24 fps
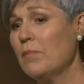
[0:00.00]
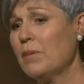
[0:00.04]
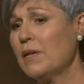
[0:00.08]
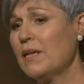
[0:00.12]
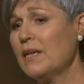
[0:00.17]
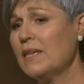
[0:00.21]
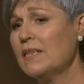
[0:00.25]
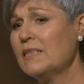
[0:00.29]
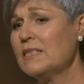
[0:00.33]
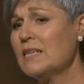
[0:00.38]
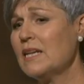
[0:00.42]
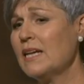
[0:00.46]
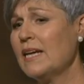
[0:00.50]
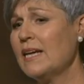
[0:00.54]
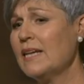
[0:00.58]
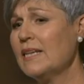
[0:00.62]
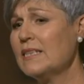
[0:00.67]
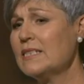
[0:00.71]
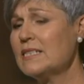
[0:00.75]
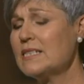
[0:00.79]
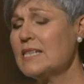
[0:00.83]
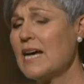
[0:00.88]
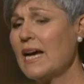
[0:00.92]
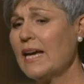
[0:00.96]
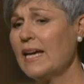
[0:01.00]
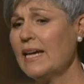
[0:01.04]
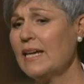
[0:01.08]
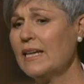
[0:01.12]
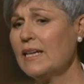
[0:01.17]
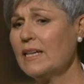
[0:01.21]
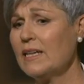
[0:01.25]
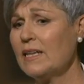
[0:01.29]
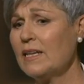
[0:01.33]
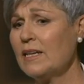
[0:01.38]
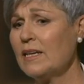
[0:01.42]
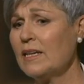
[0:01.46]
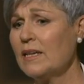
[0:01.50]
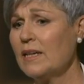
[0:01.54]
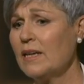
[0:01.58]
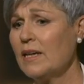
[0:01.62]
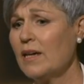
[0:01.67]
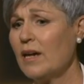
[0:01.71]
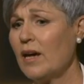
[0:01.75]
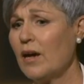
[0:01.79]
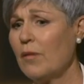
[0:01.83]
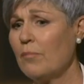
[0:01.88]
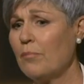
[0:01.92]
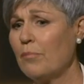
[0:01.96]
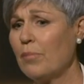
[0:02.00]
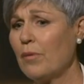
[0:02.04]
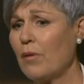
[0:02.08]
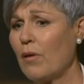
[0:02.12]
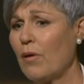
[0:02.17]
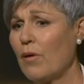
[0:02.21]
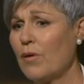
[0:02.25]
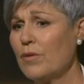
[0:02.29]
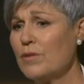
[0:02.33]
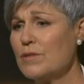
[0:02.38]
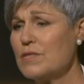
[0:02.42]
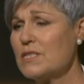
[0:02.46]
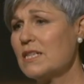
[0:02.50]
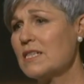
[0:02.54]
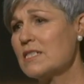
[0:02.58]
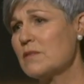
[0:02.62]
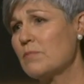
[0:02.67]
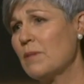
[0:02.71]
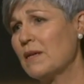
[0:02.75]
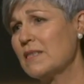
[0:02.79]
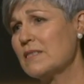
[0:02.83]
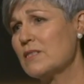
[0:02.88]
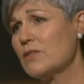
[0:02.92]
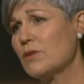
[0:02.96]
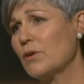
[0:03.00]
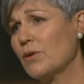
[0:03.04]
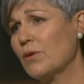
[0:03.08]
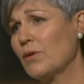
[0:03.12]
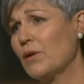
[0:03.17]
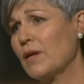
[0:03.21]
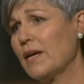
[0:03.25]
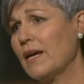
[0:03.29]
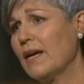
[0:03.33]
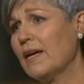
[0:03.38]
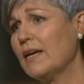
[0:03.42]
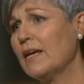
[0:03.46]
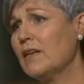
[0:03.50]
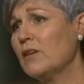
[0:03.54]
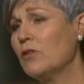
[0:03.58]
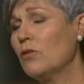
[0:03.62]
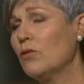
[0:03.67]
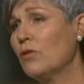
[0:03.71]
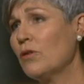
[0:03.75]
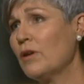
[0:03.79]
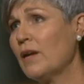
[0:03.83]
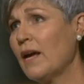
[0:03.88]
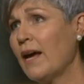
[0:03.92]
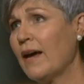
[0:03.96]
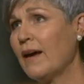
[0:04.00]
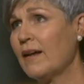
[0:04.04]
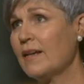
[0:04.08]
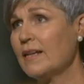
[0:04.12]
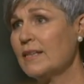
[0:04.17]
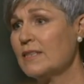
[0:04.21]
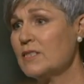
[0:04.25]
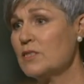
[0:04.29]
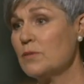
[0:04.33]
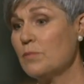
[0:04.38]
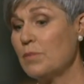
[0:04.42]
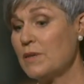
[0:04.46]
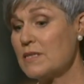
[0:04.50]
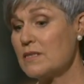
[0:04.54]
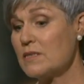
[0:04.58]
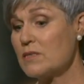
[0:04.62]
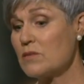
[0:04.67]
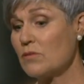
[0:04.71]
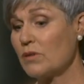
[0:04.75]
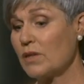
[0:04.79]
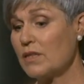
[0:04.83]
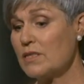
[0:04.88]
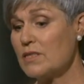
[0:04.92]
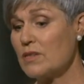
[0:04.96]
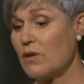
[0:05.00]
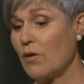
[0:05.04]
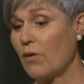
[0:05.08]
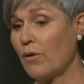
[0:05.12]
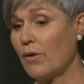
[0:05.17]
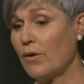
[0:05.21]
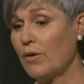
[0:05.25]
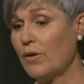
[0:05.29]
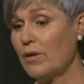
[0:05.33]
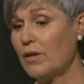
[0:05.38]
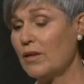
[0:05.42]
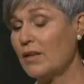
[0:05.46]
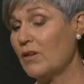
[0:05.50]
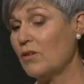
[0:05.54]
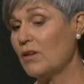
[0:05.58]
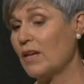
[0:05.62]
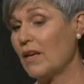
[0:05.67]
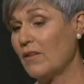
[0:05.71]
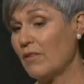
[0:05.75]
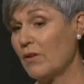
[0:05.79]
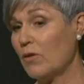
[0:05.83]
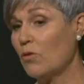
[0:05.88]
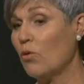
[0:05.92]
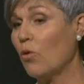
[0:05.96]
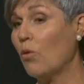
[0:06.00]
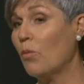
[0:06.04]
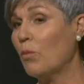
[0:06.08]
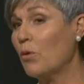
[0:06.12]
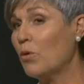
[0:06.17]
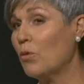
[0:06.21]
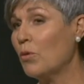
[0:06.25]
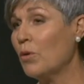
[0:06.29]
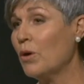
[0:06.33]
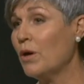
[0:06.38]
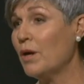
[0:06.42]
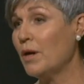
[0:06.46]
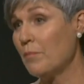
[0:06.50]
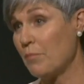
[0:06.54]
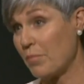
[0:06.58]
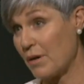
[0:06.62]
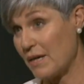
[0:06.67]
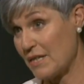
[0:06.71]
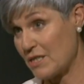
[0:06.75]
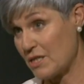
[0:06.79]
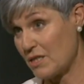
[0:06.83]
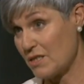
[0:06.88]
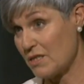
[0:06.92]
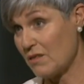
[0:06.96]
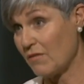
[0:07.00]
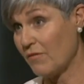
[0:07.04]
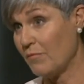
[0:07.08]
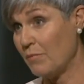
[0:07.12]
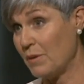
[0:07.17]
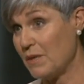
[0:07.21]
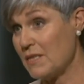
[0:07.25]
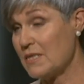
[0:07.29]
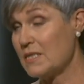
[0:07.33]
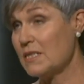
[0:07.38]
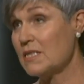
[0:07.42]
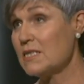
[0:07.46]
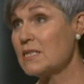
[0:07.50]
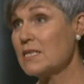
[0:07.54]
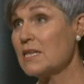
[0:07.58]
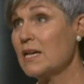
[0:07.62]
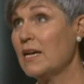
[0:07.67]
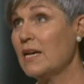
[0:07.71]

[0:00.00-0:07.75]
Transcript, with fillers: but he he had taken a blow six months earlier. He had gone out into business on his own, and you get the normal pressures of business.